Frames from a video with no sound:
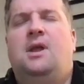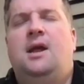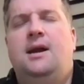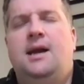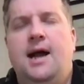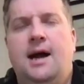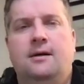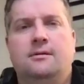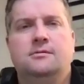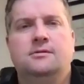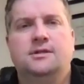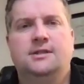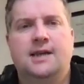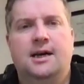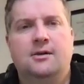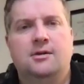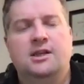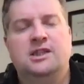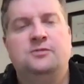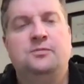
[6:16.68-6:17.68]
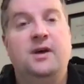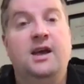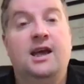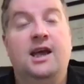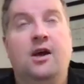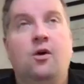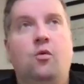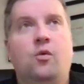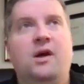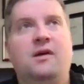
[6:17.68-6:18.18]
Now, generally
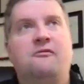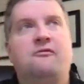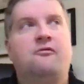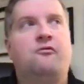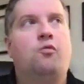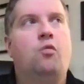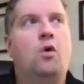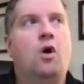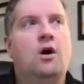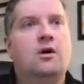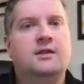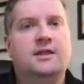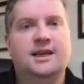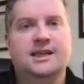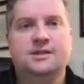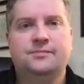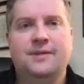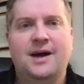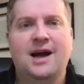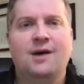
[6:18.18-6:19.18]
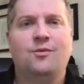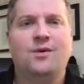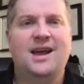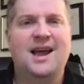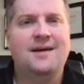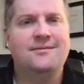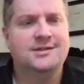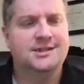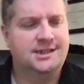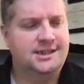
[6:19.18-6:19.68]
speaking, we've walked this back. We
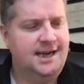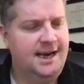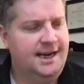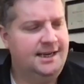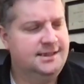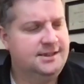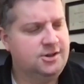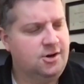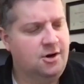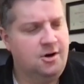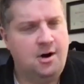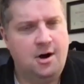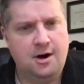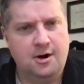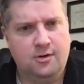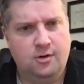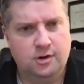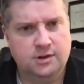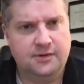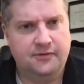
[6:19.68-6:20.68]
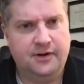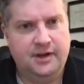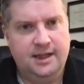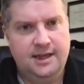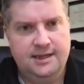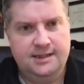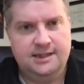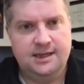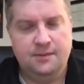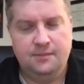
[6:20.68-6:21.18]
haven't changed our articles of
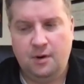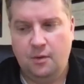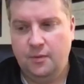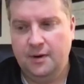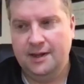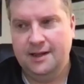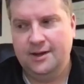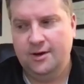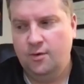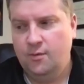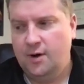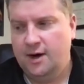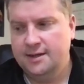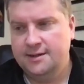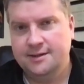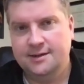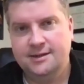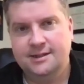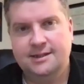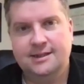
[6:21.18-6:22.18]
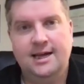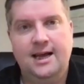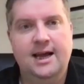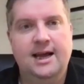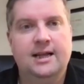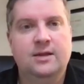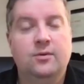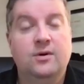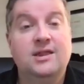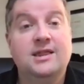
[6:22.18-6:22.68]
religion, but we do
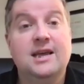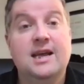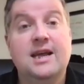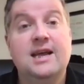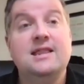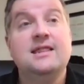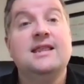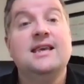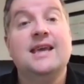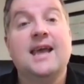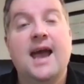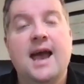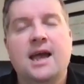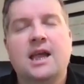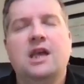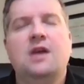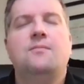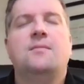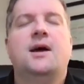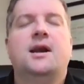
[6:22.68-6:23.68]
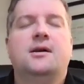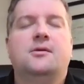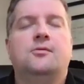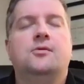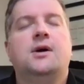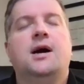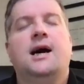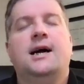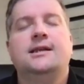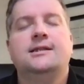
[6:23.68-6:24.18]
understand within the ecumenical
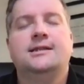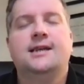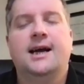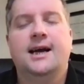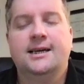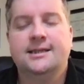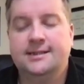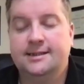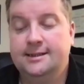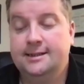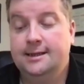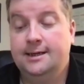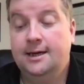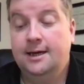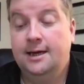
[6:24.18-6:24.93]
context,